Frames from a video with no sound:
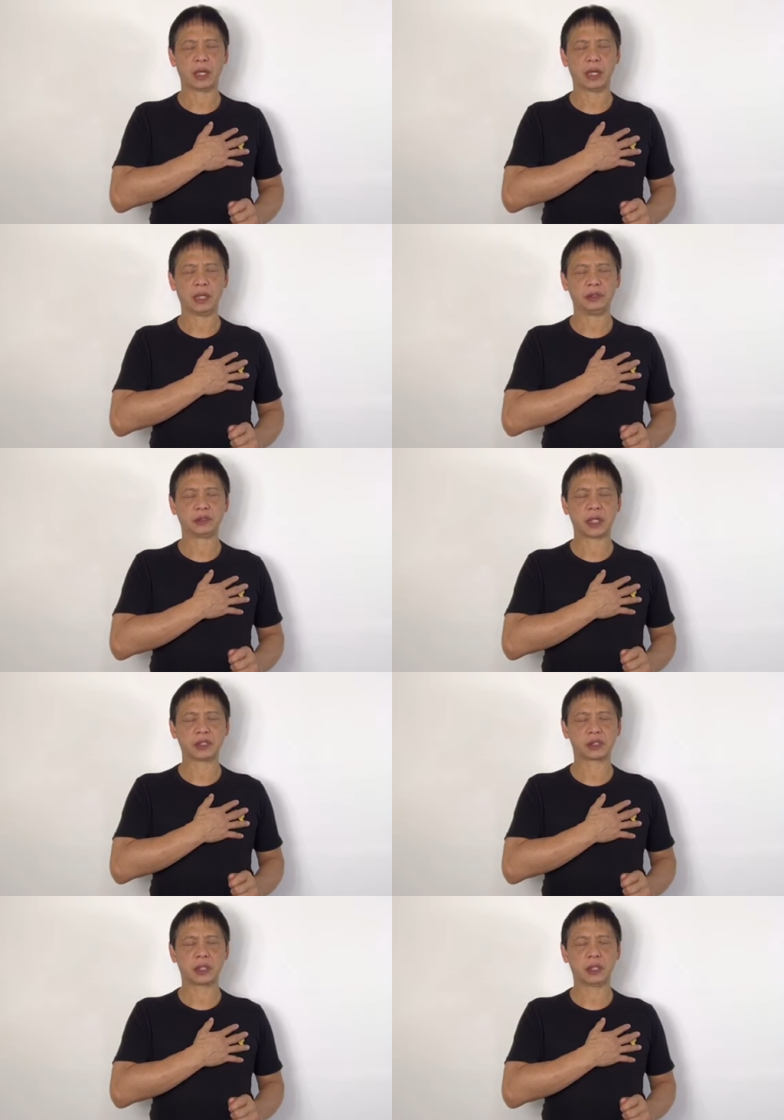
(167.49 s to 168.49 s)
And
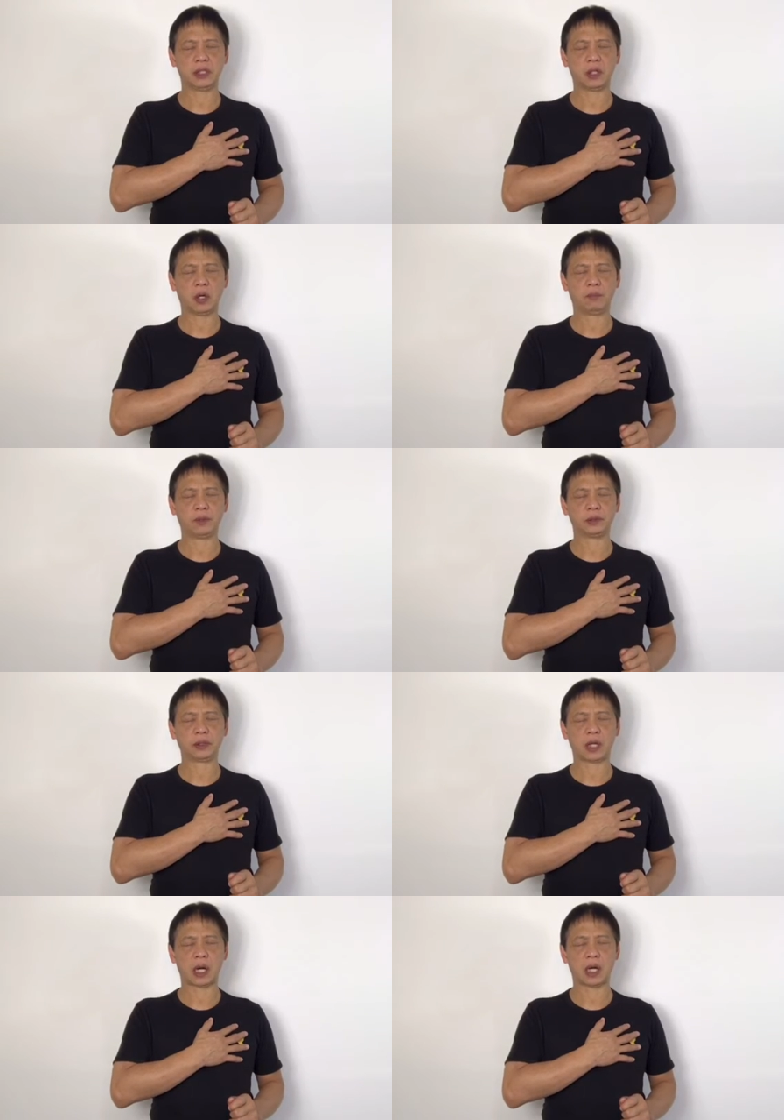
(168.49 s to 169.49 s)
gently open
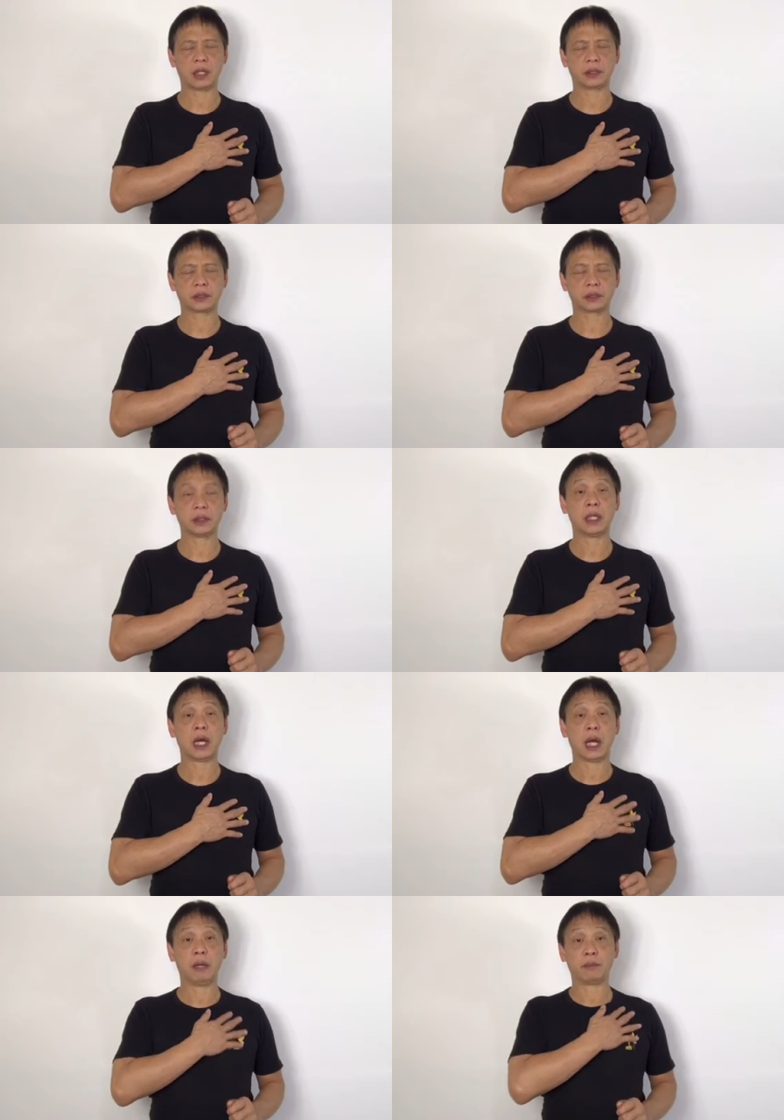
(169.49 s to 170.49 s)
your eyes
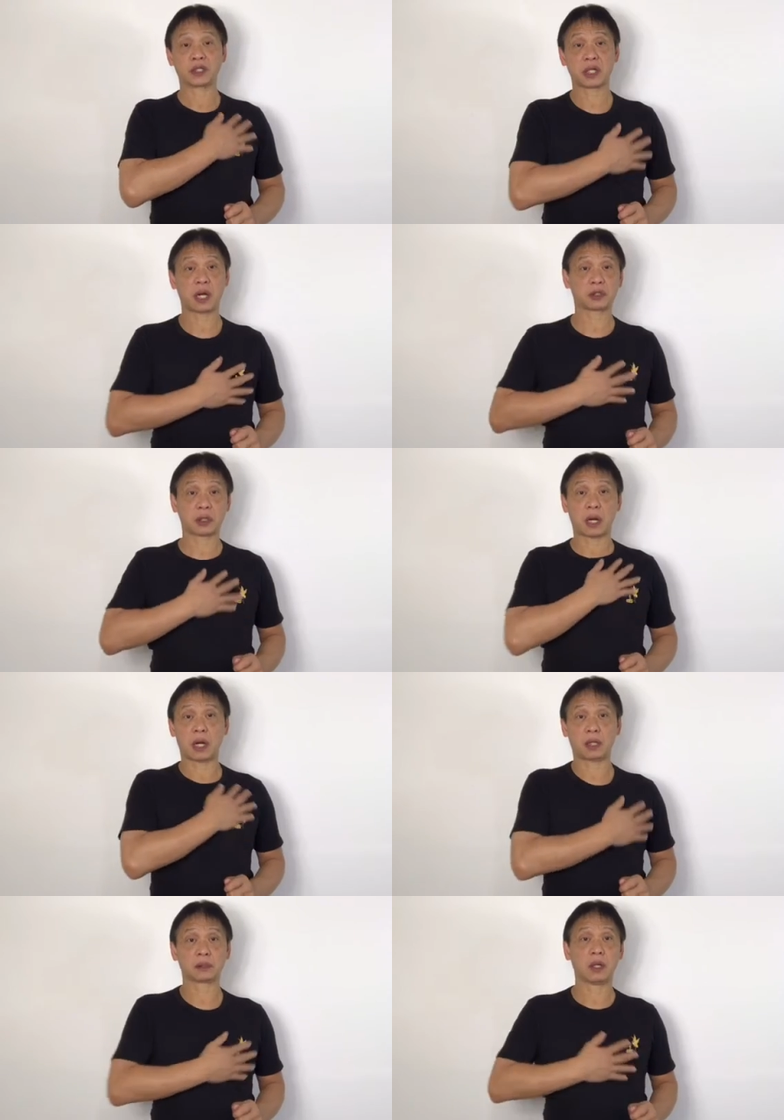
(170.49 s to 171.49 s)
and massage your
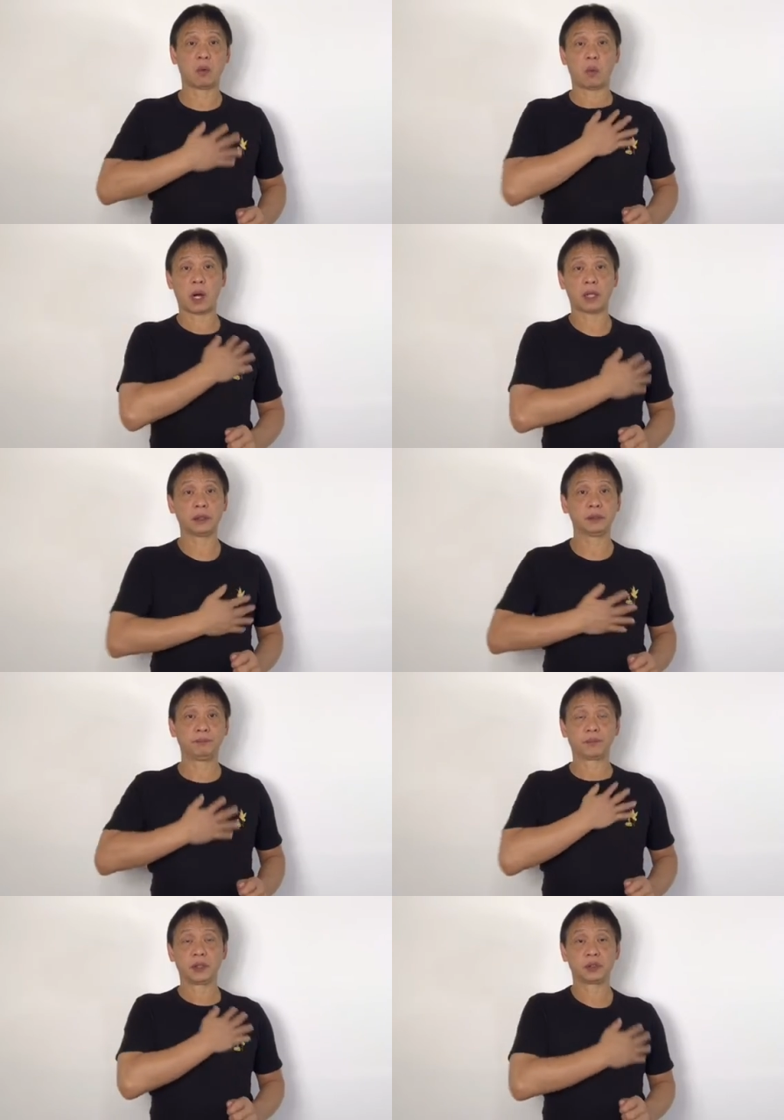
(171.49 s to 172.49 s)
heart. One,
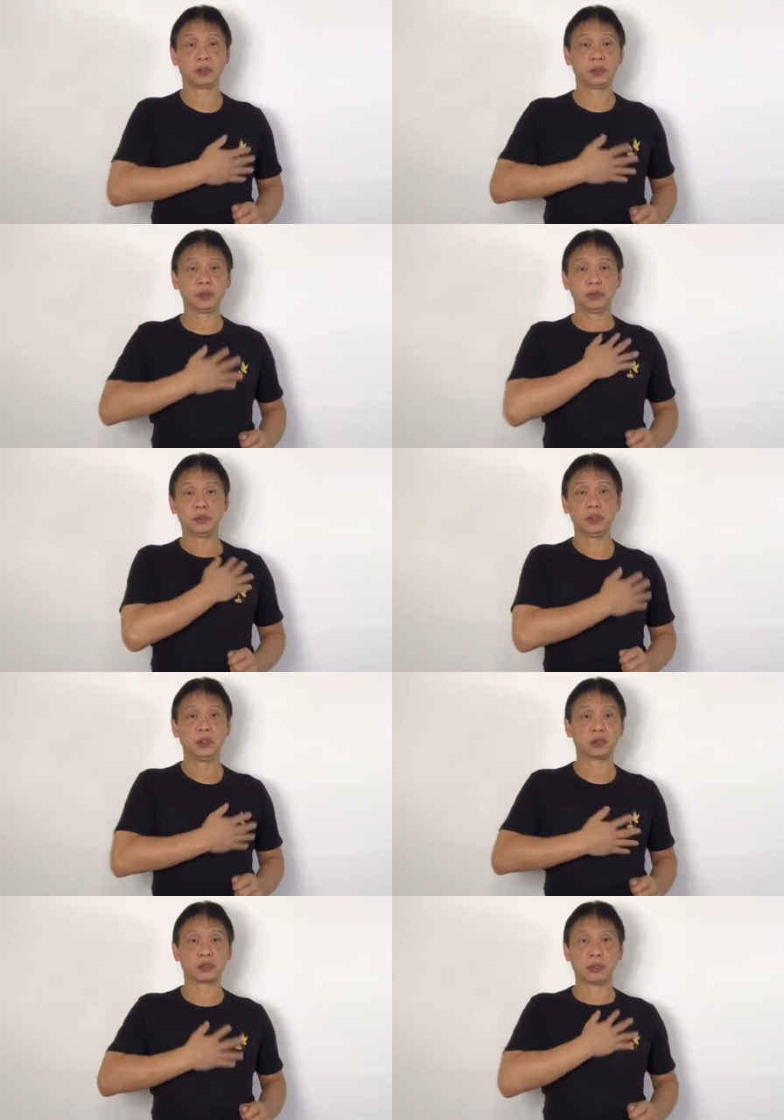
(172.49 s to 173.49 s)
two,
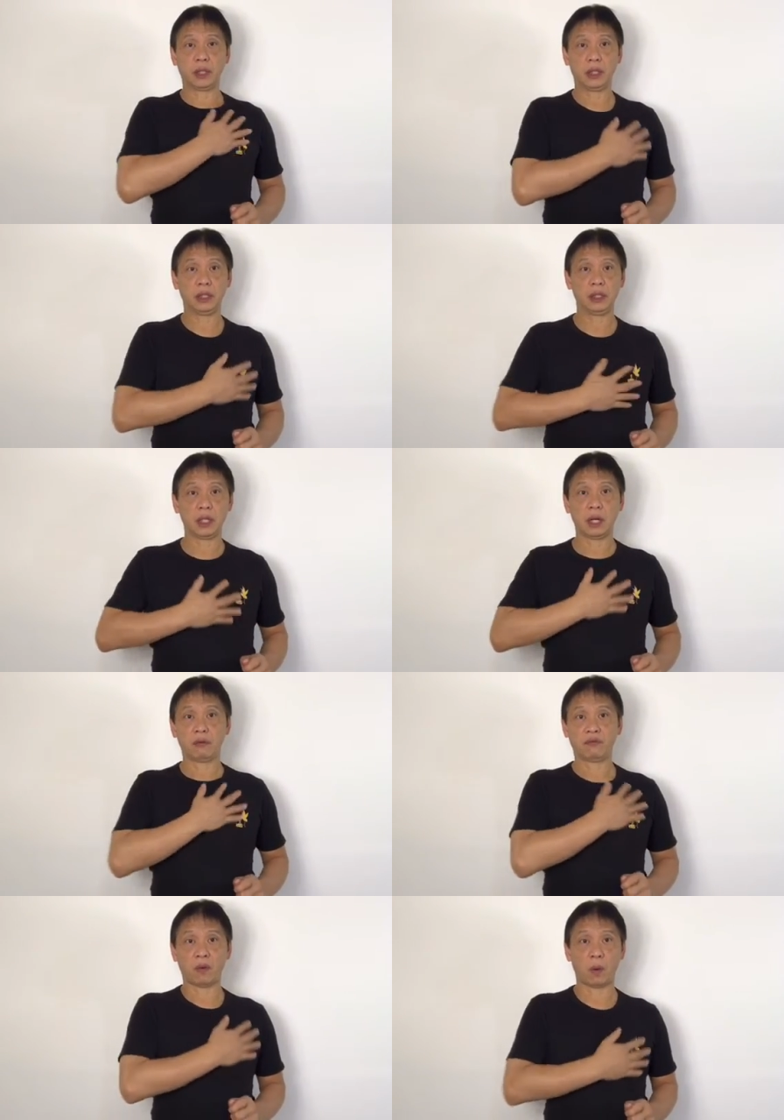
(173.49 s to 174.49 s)
three,
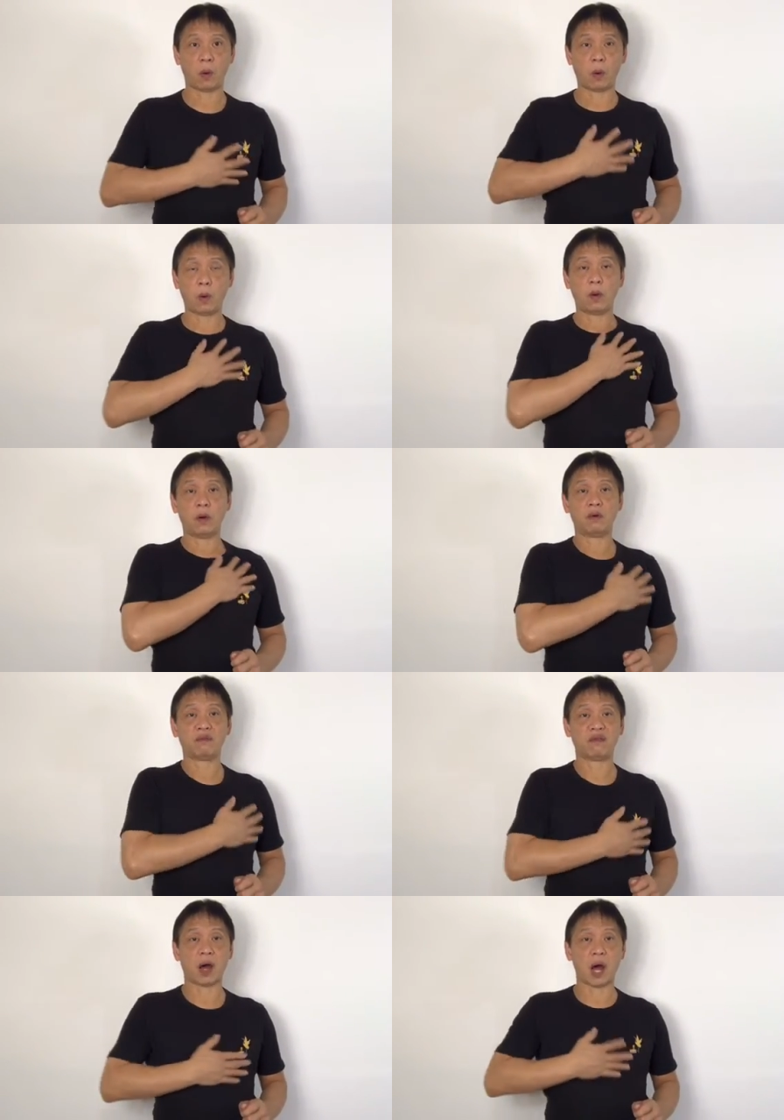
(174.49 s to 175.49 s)
four,
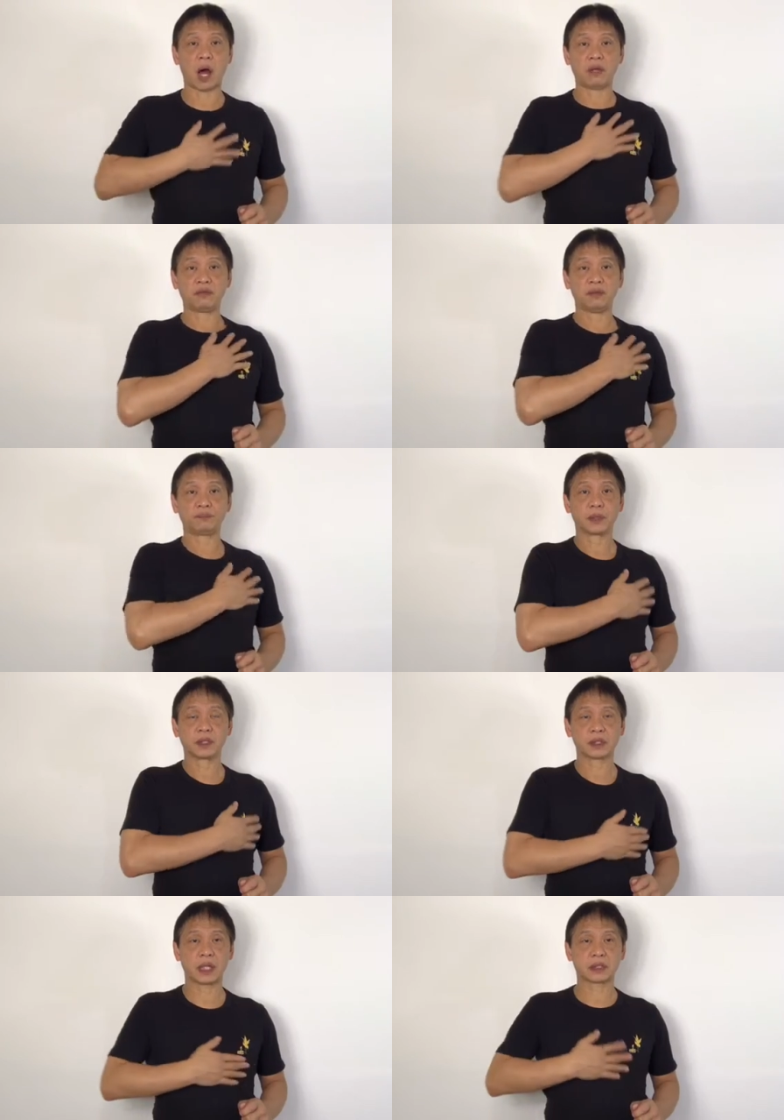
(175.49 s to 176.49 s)
five,
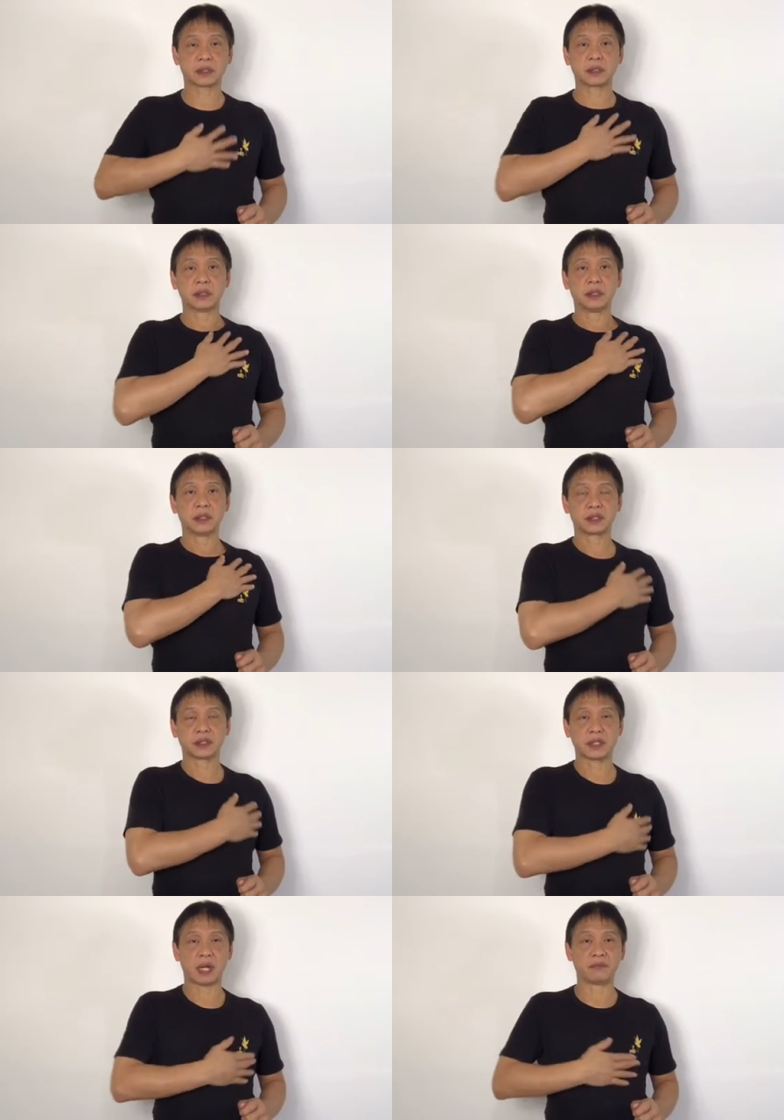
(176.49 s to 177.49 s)
six,
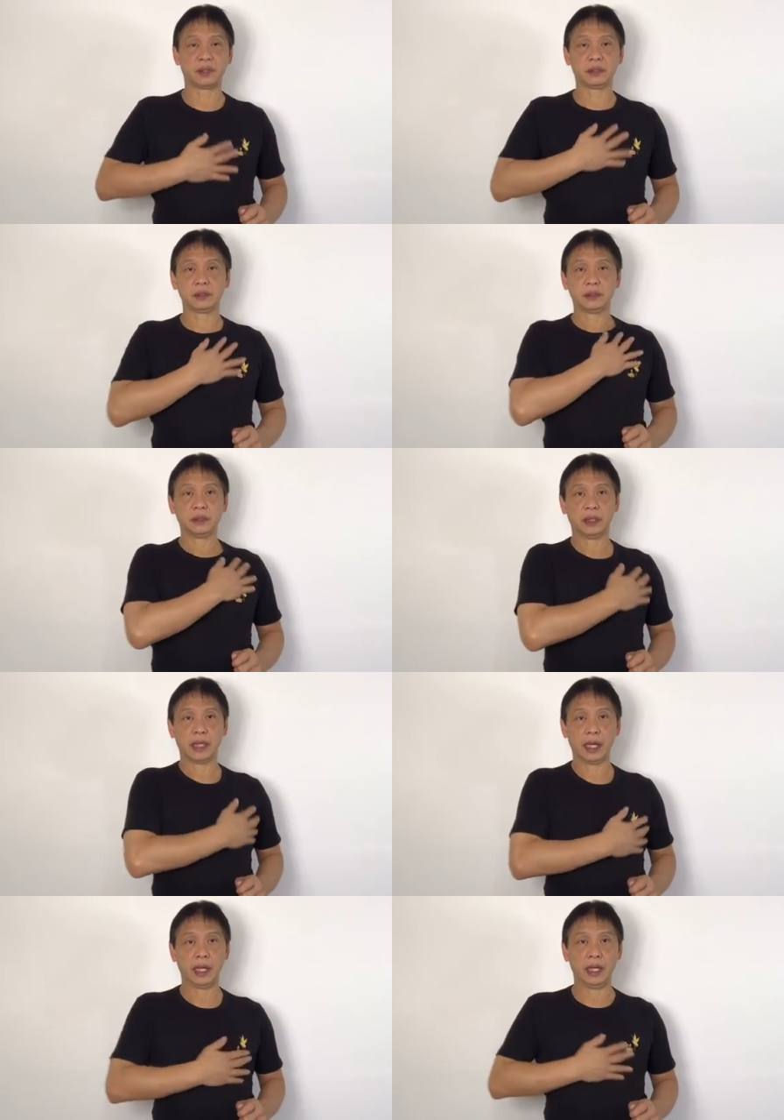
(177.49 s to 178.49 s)
seven,
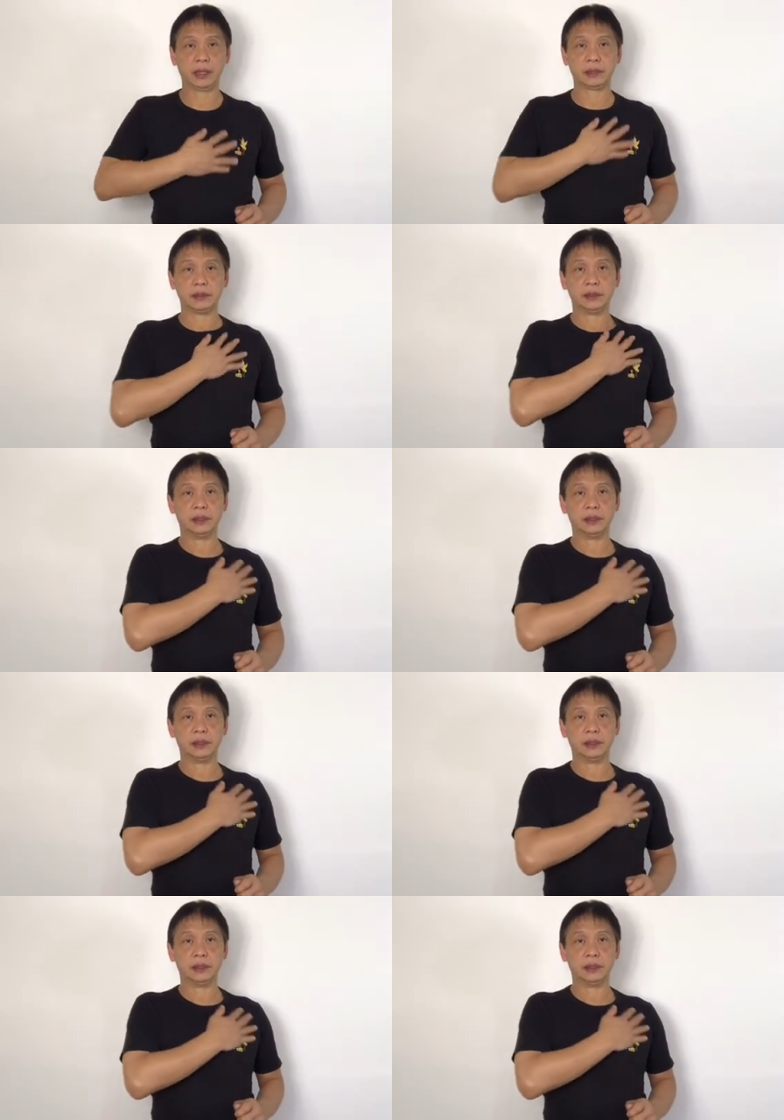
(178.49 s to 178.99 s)
eight,